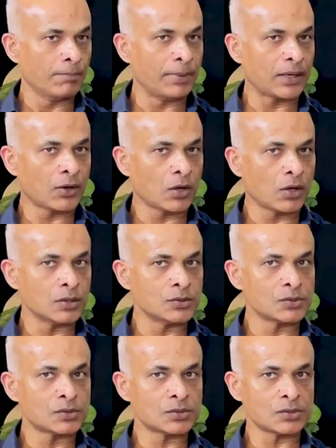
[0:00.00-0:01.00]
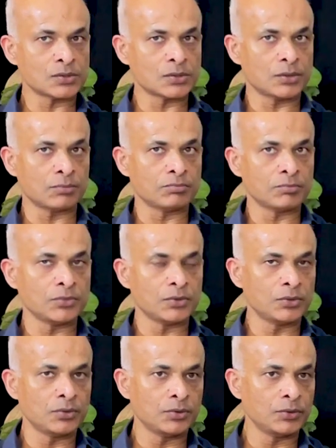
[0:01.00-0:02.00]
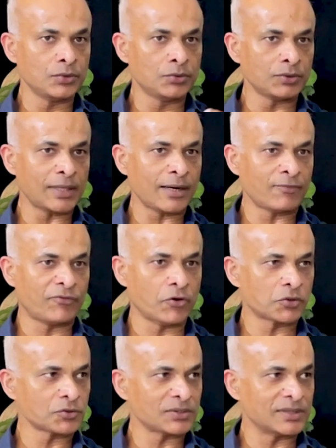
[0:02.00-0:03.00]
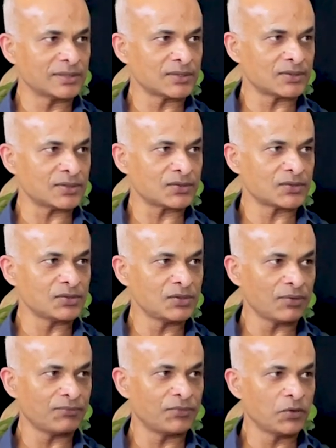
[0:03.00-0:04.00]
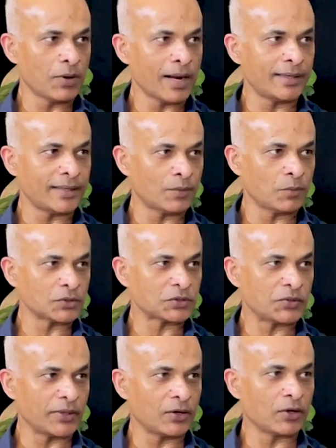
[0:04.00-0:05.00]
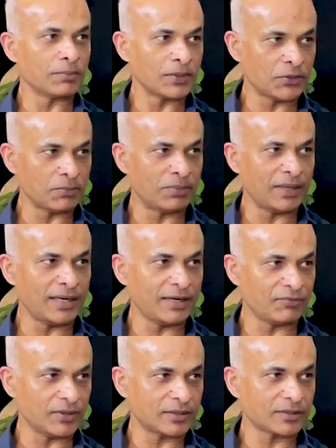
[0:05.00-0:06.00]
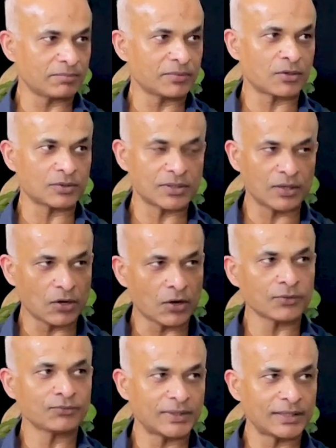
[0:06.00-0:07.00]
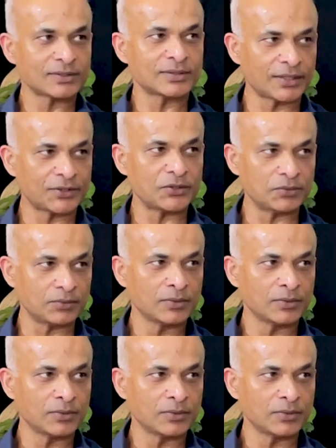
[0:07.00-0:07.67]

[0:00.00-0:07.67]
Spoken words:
because you take photosynthesis, you have no idea what's going on, but you believe it, because a lot of things that